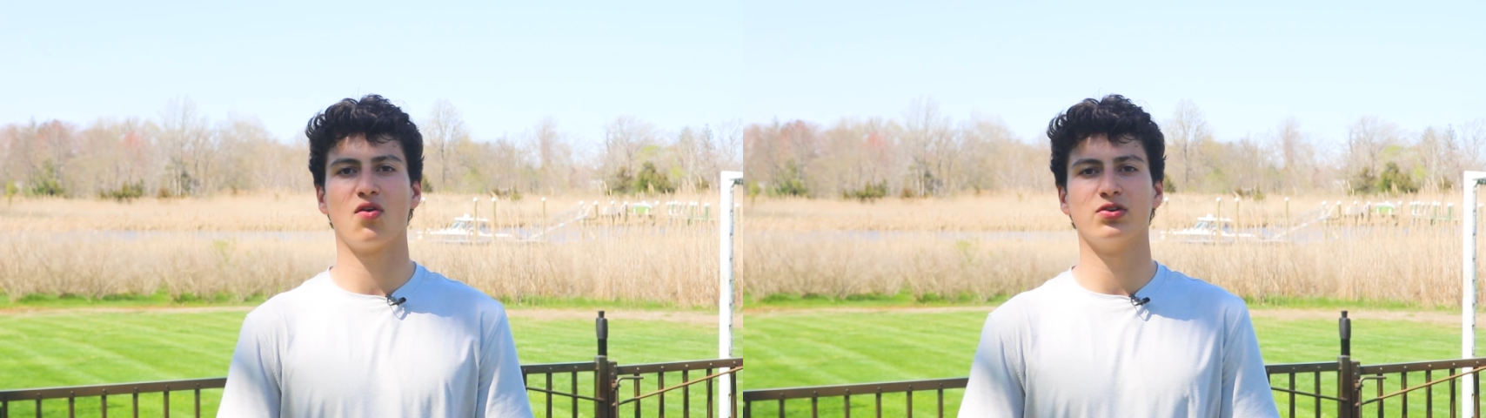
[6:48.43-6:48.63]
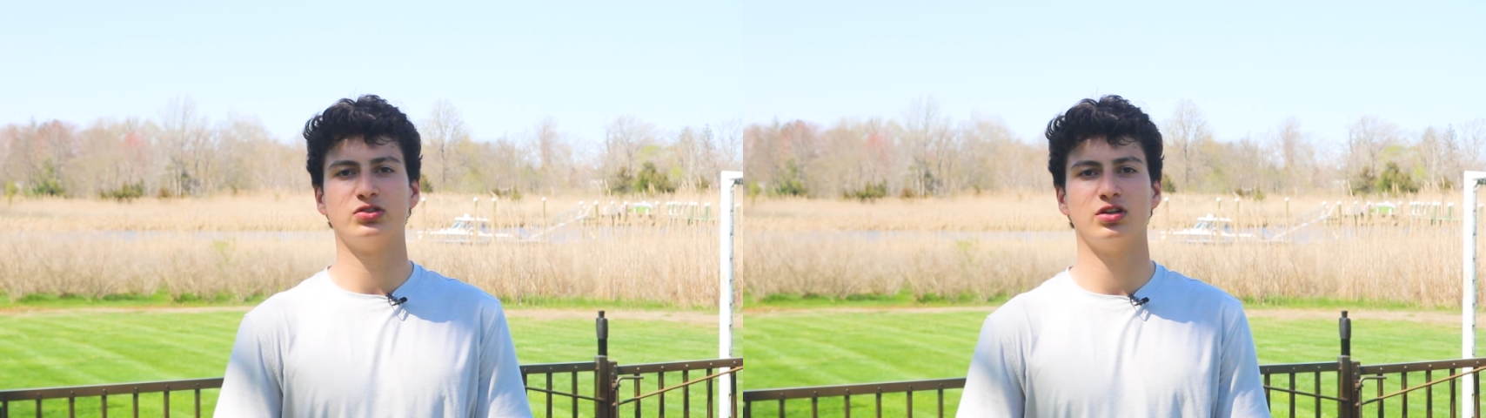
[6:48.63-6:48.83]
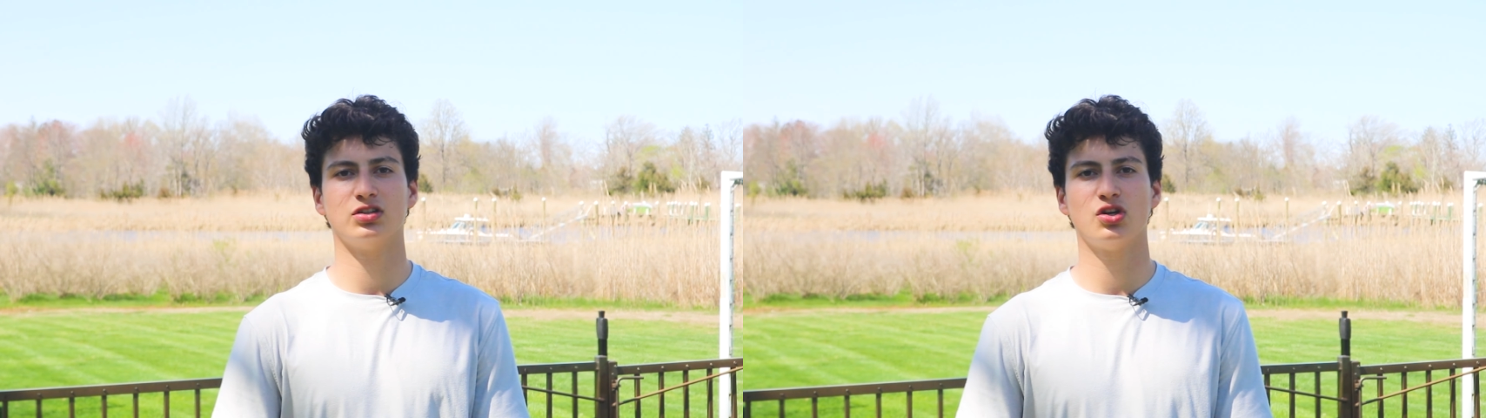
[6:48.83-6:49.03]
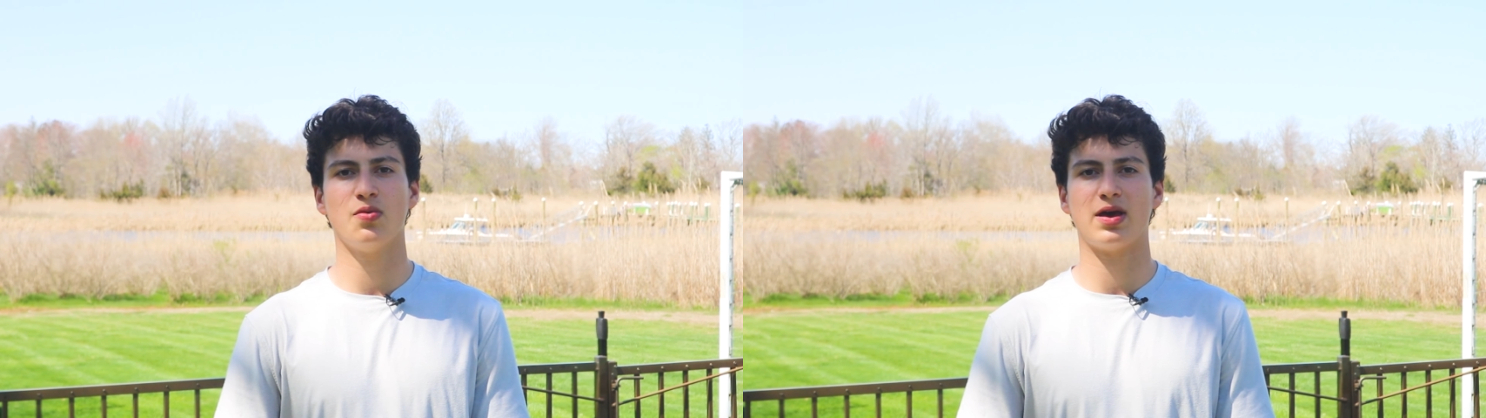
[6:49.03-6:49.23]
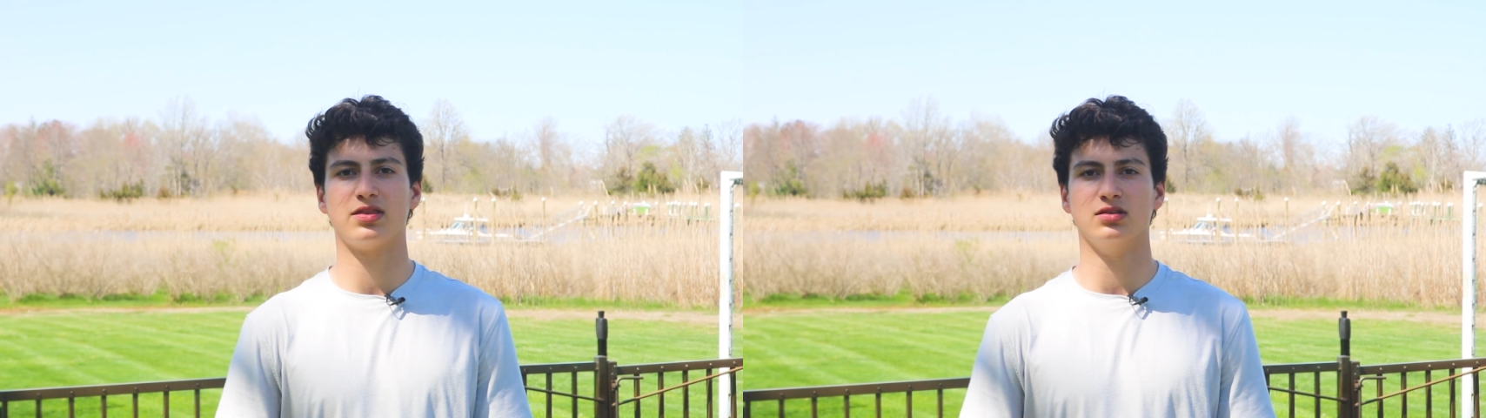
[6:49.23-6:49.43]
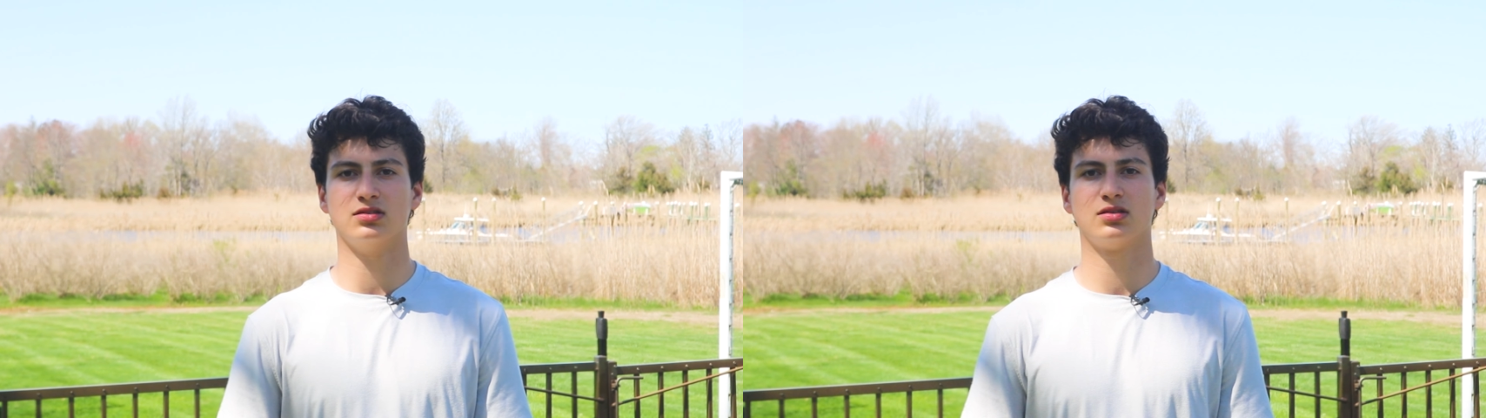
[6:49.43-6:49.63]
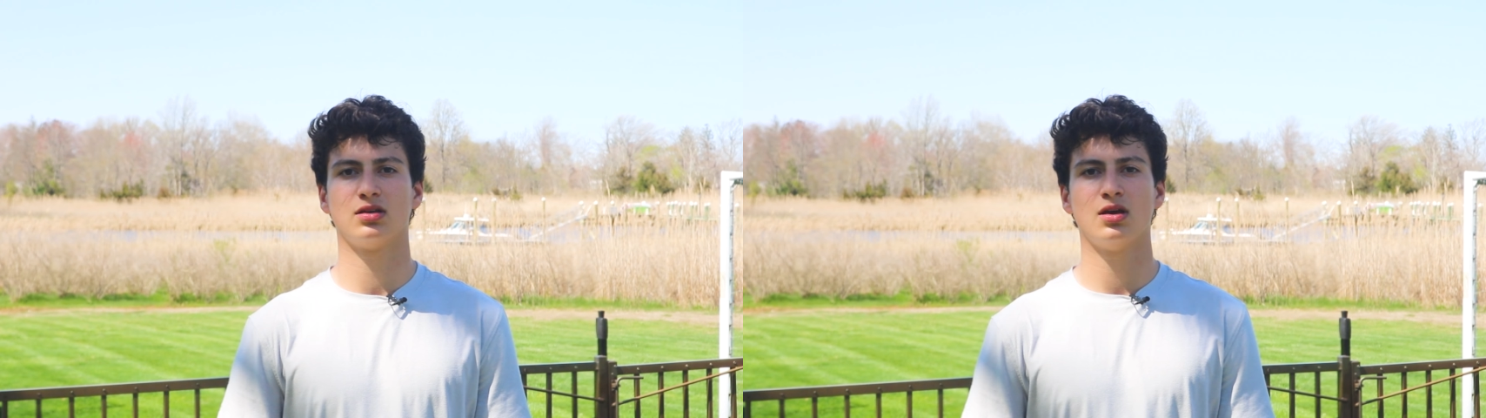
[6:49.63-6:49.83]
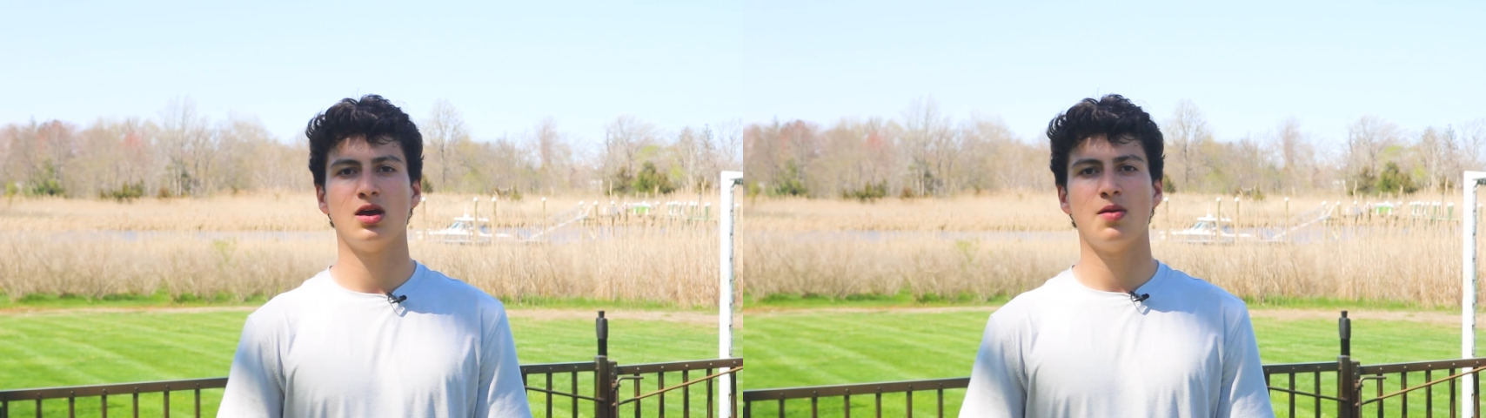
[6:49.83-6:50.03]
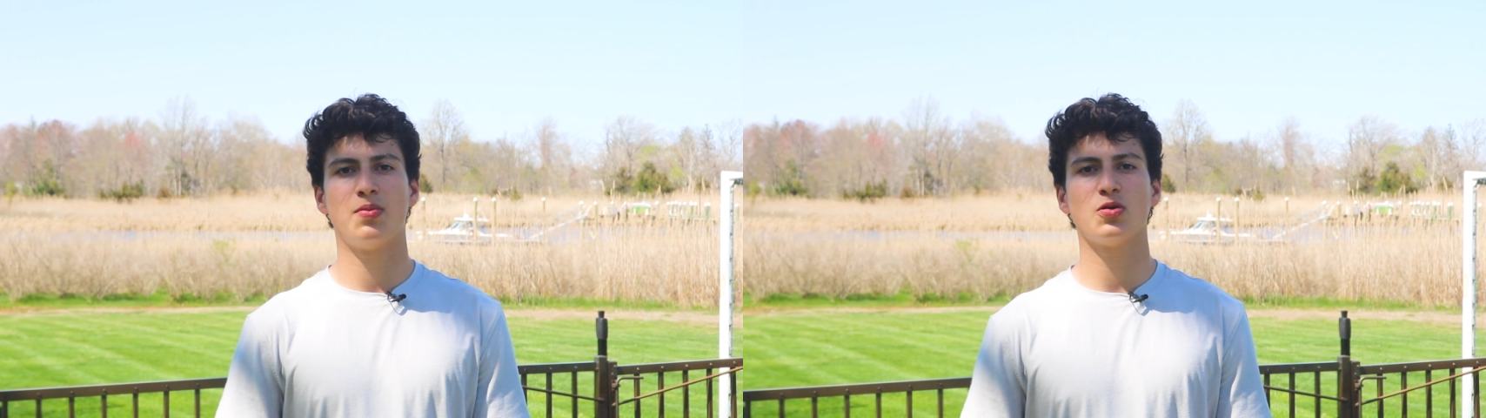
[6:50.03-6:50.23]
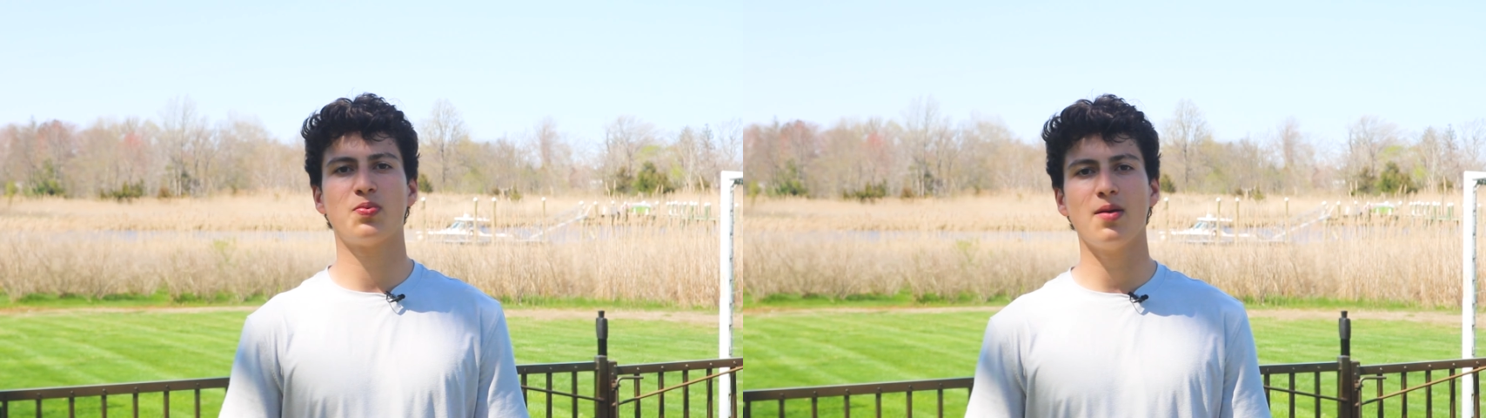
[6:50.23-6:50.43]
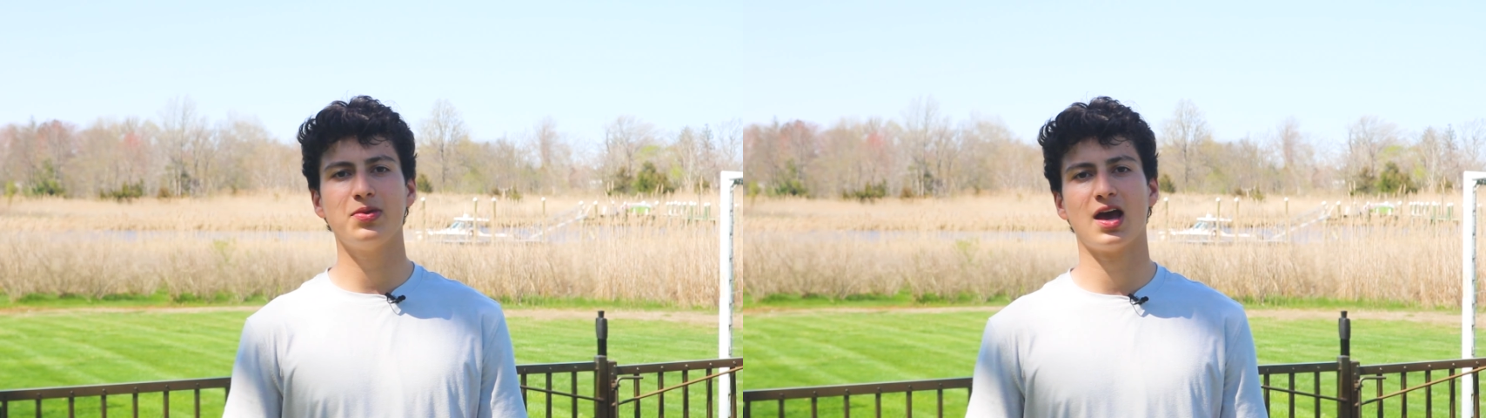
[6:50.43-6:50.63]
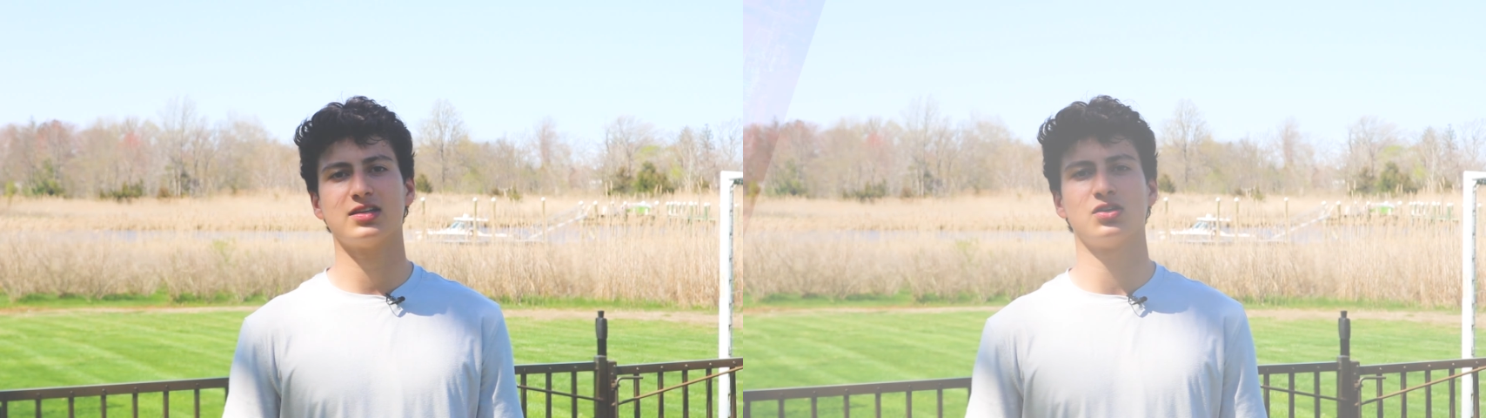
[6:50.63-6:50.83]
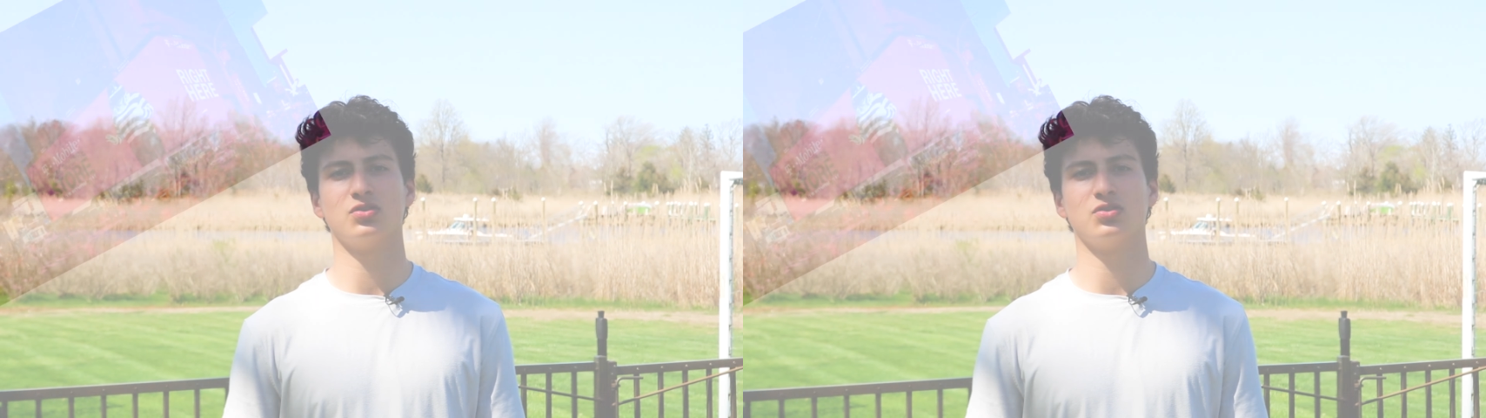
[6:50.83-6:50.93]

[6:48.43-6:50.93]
over traditional methods. But you're probably asking